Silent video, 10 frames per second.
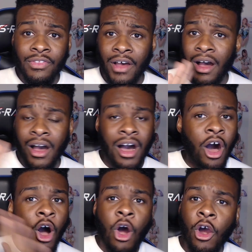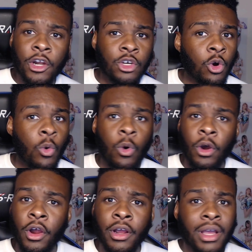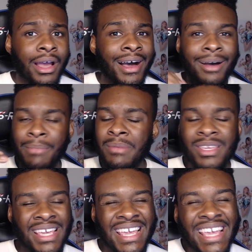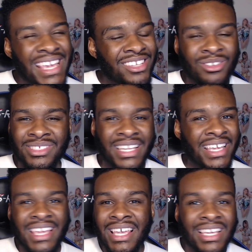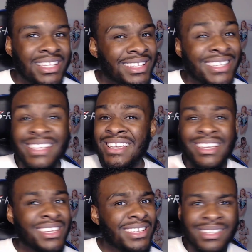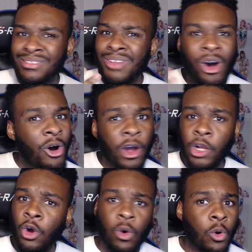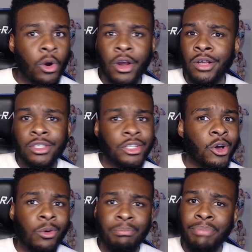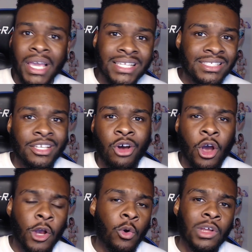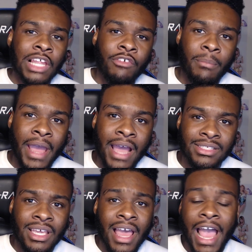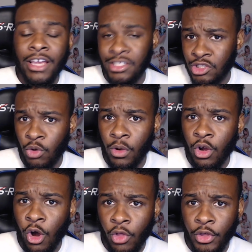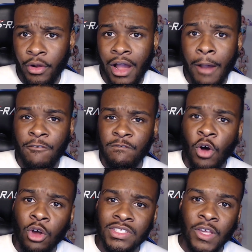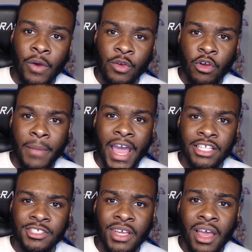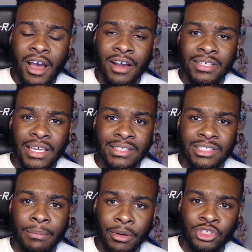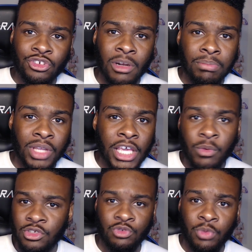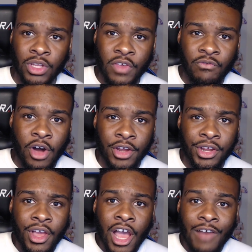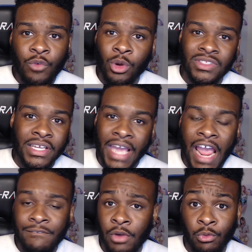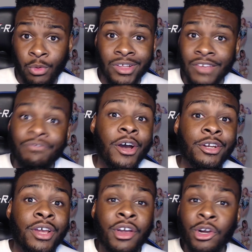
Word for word: hardcore, maybe you could say indie hardcore, you know, basic hardcore level match. I still recall their Fall Scale Anywhere match against the Butcher and the Blade, which is really fun. Of course, they have the really fun,